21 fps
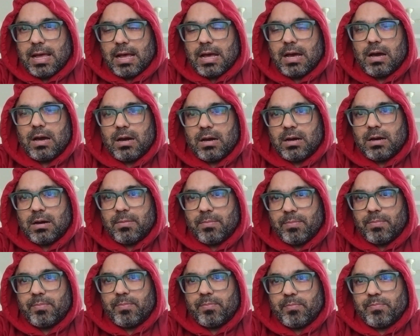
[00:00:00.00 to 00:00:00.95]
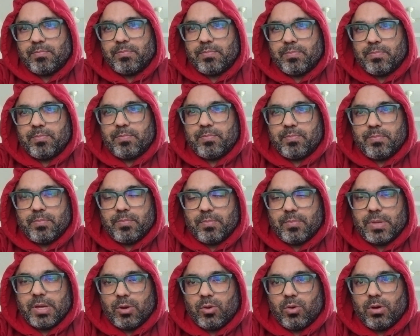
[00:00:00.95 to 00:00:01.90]
an
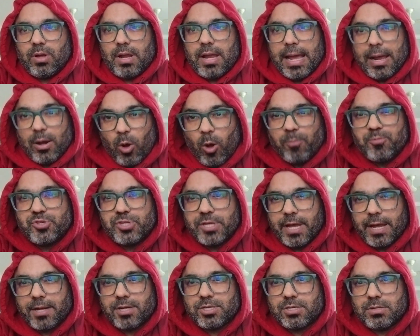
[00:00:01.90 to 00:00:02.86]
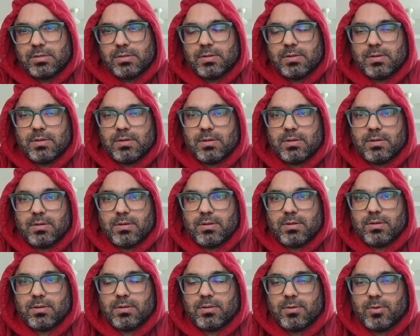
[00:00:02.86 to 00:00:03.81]
object
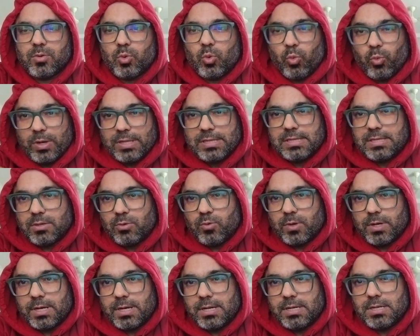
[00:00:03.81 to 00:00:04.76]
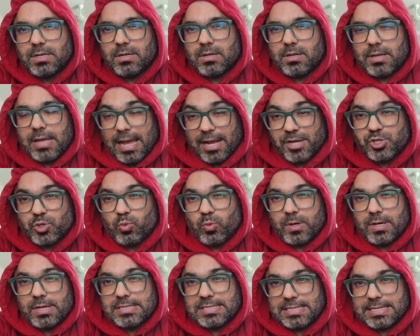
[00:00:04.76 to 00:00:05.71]
with the word,
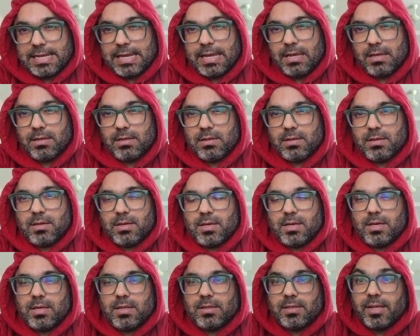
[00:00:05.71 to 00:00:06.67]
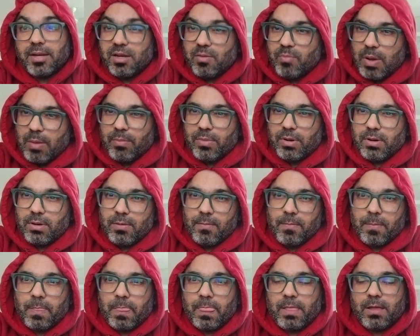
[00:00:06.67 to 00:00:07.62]
action word say, then
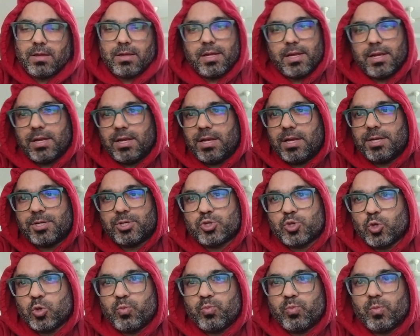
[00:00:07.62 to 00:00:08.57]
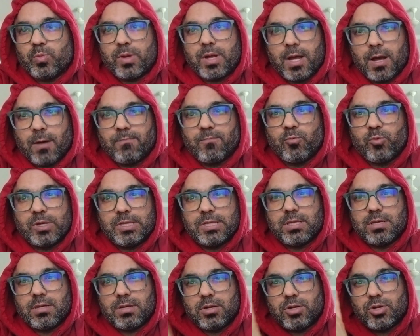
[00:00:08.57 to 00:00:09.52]
remember it should come
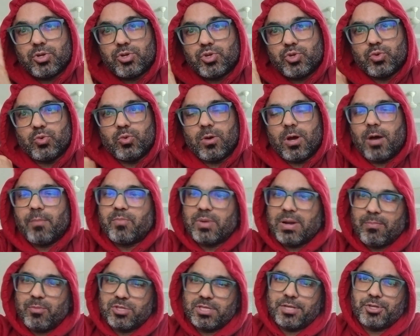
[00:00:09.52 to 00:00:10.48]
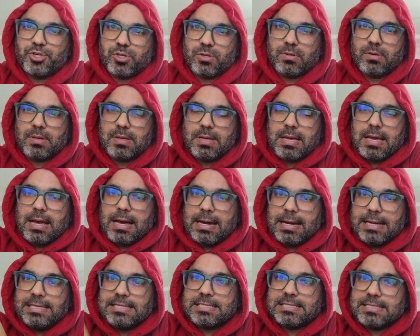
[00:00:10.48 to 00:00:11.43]
with to a preposition.
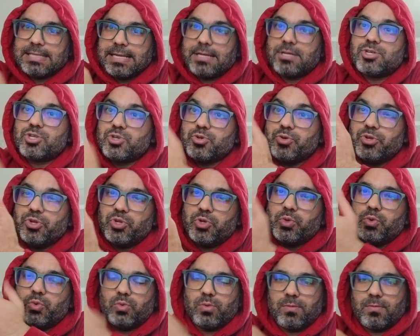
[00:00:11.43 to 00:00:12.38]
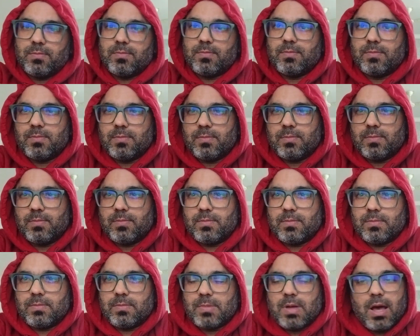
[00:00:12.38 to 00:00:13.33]
I said to you.
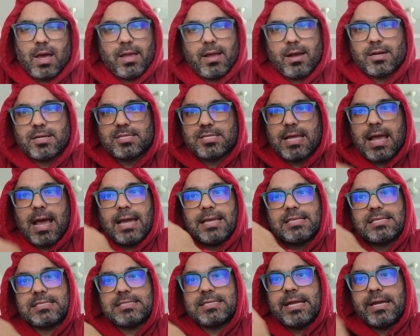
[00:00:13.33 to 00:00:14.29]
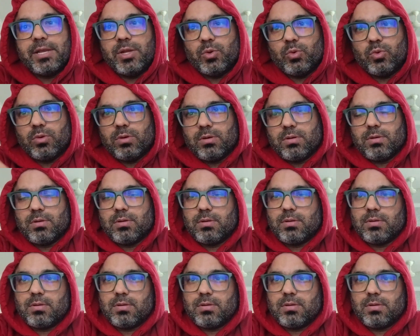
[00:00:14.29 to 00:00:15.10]
I can't say I said you.